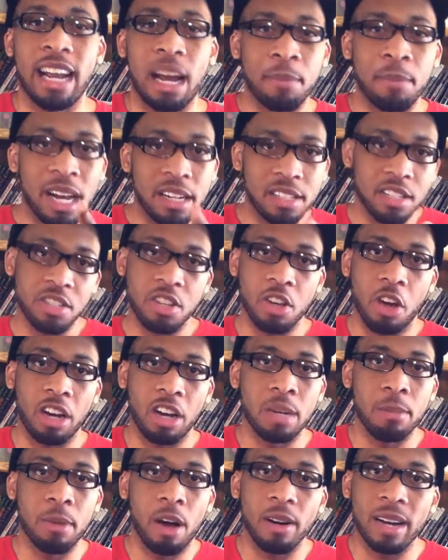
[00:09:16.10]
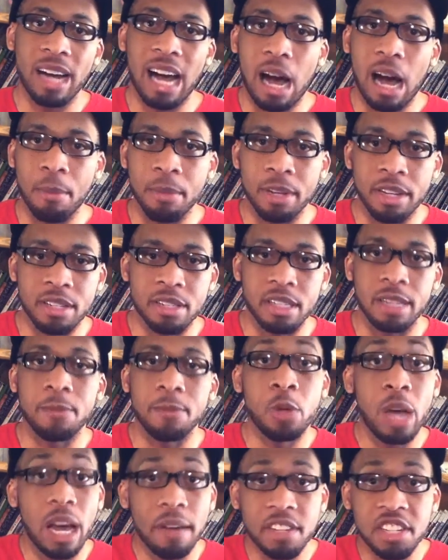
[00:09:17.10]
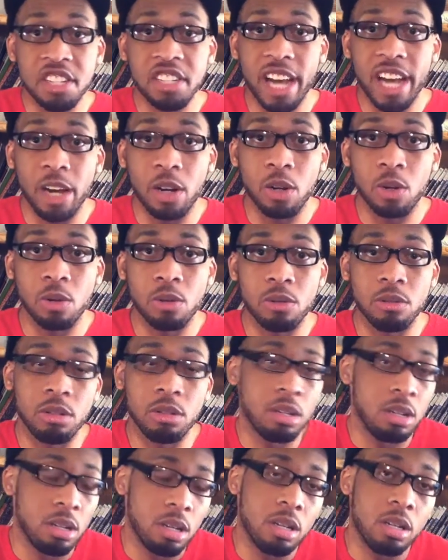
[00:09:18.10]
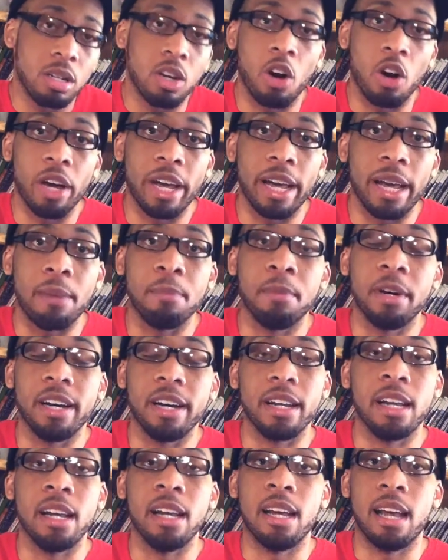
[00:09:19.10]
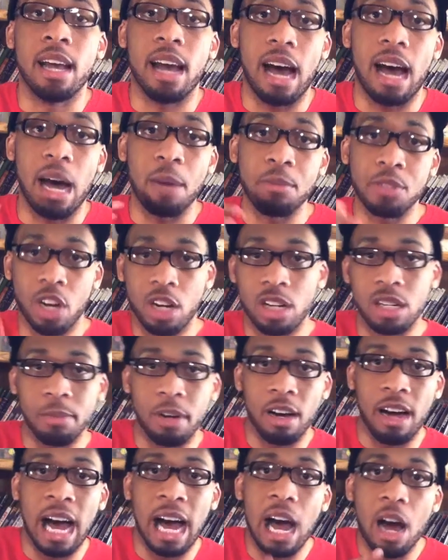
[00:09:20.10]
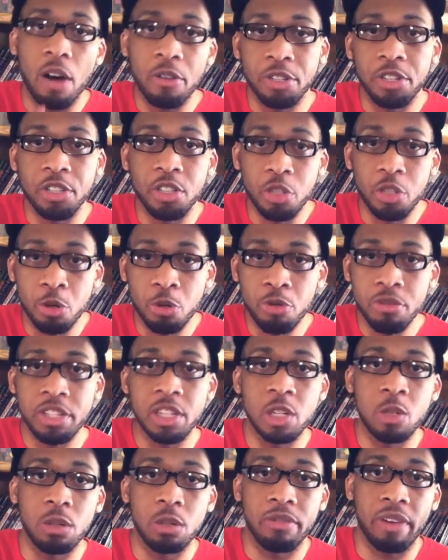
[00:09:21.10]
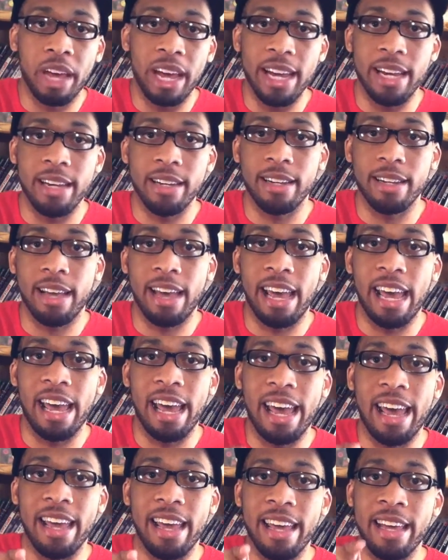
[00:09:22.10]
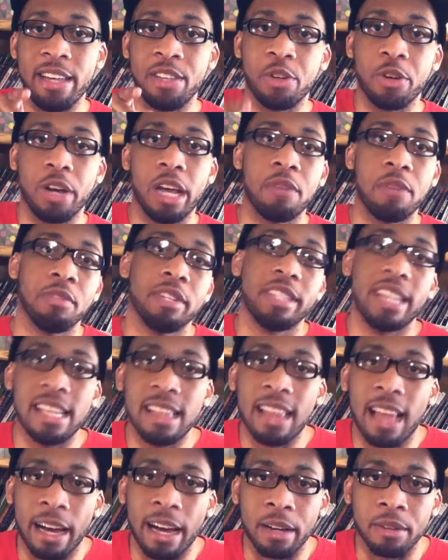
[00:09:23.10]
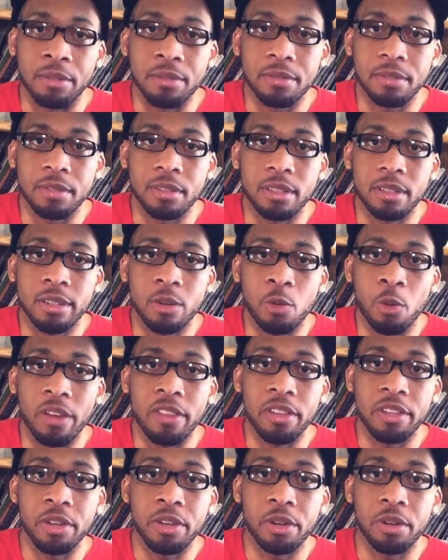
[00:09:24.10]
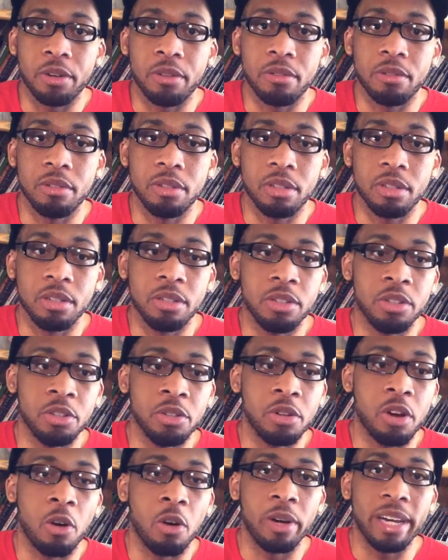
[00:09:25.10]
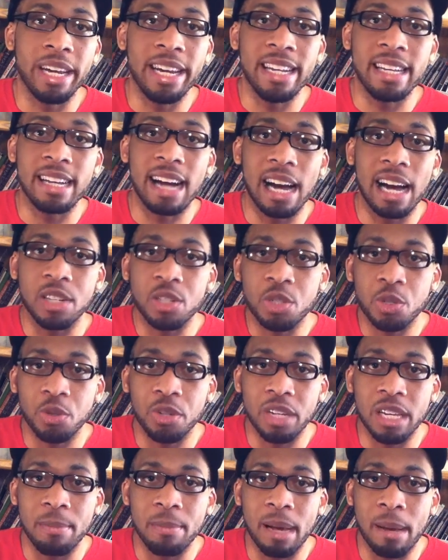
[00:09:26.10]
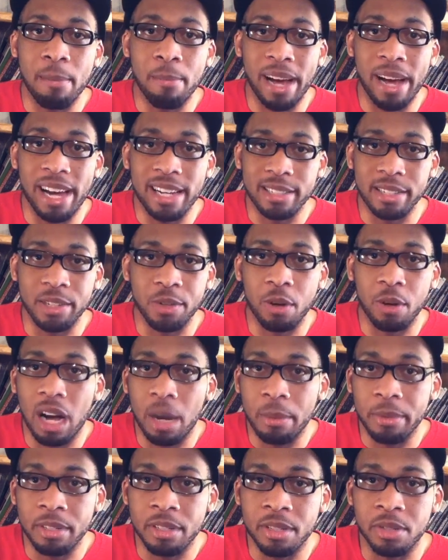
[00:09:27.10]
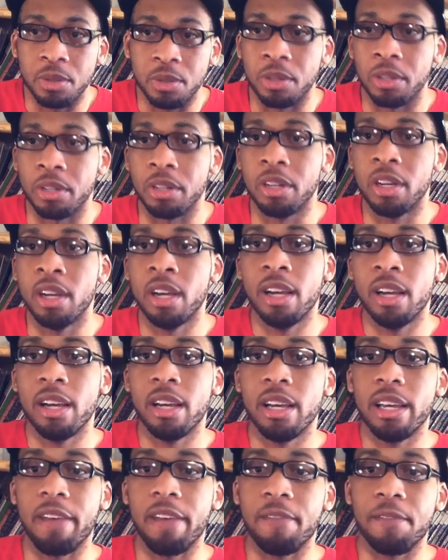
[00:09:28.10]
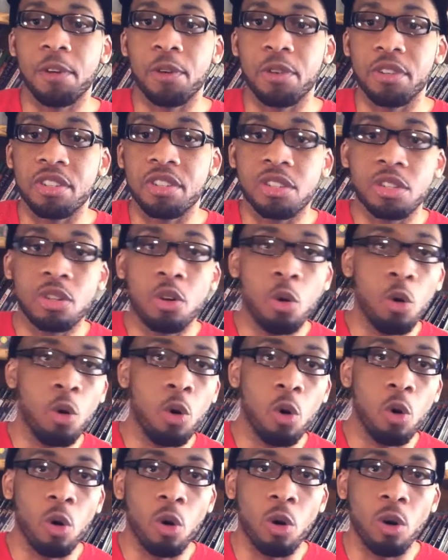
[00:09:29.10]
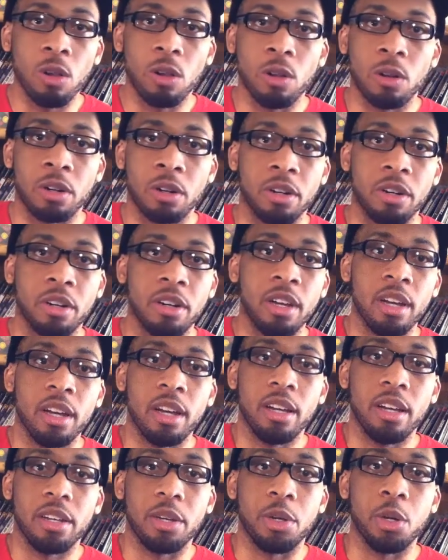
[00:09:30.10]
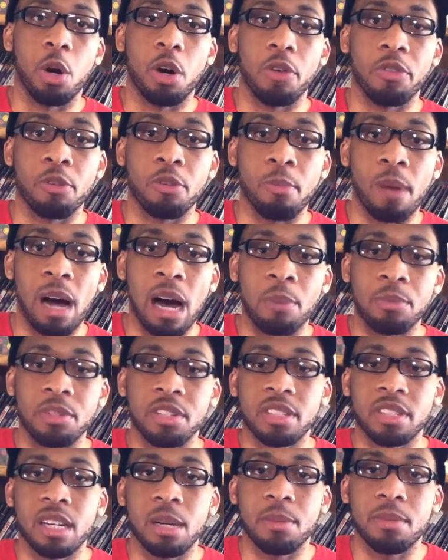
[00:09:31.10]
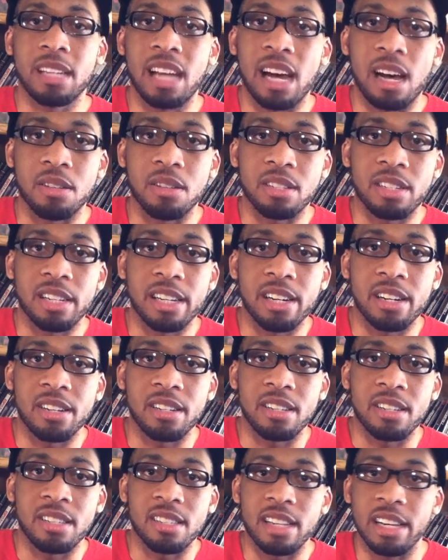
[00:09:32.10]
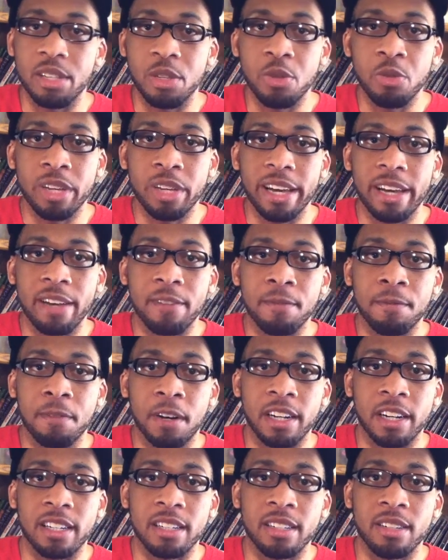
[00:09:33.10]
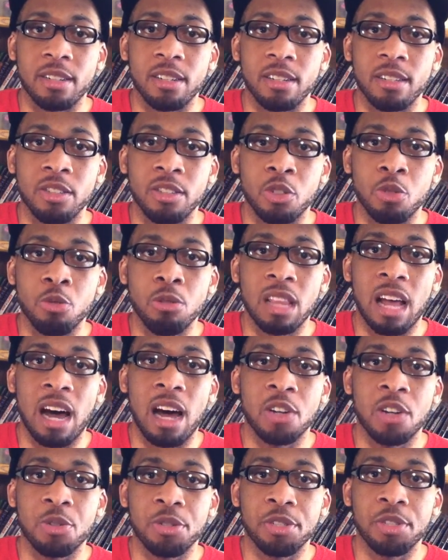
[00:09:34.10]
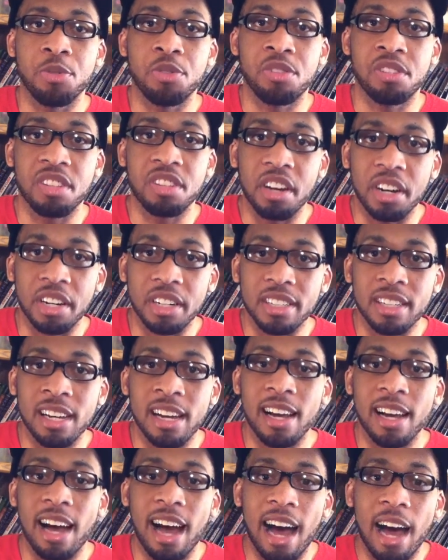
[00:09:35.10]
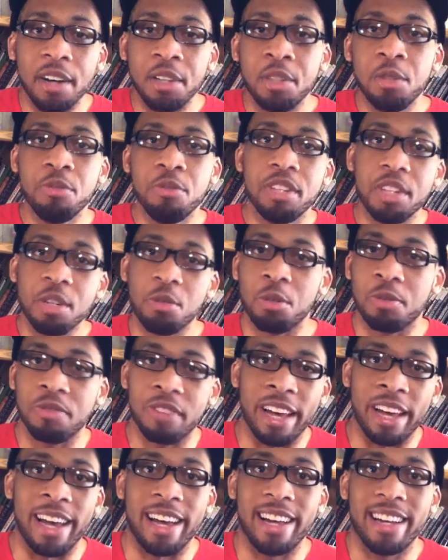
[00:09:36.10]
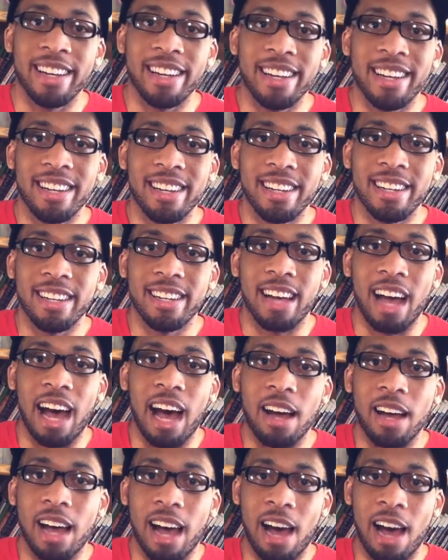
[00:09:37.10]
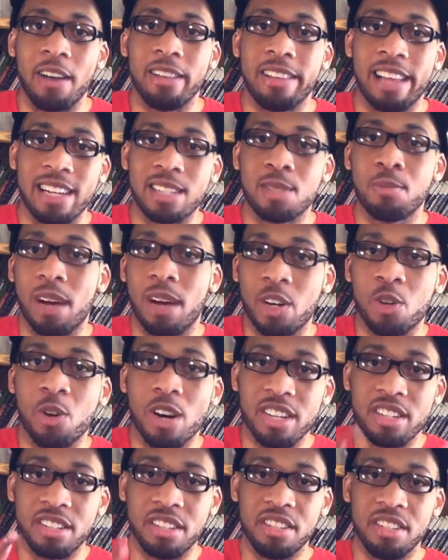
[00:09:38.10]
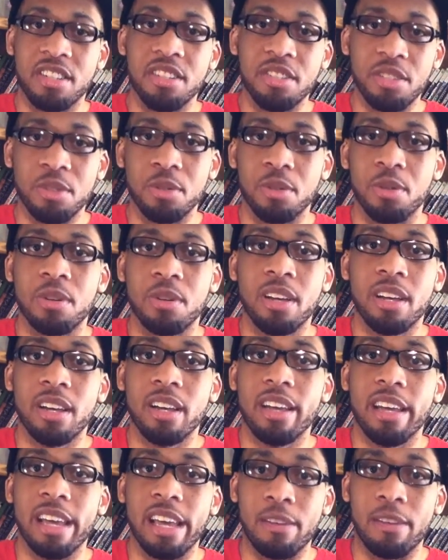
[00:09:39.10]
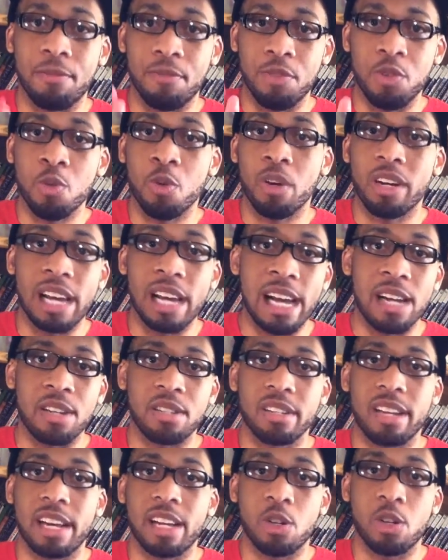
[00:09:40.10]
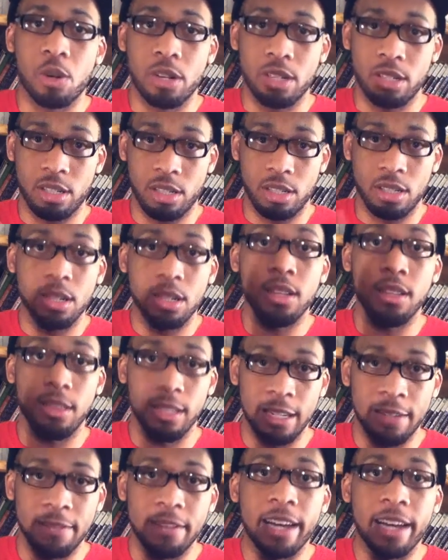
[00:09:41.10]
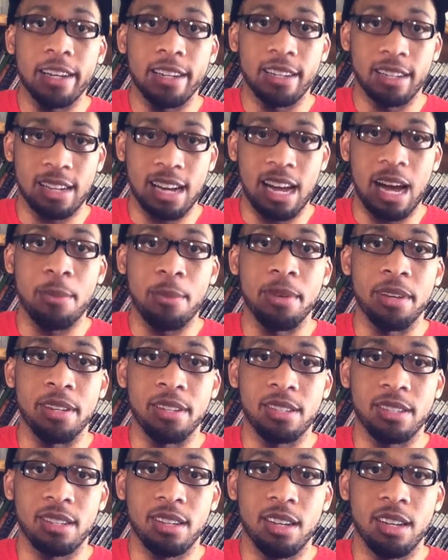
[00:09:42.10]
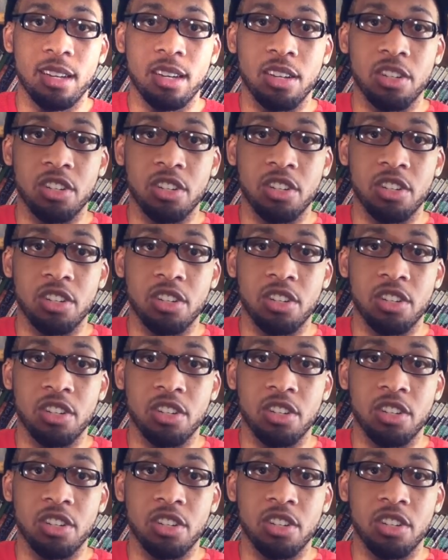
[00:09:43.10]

And I'm not just talking about comments. If you have a channel, go ahead. But I'm talking about, how do you deal with hate in your everyday life? Whether you're, eating ice cream at Baskin Robbins, or if you're in school, or if your mom just comes downstairs and say you can't fucking do laundry, you suck. How do you deal with that? That's my question to you. If you want to answer that question, leave that in the comments.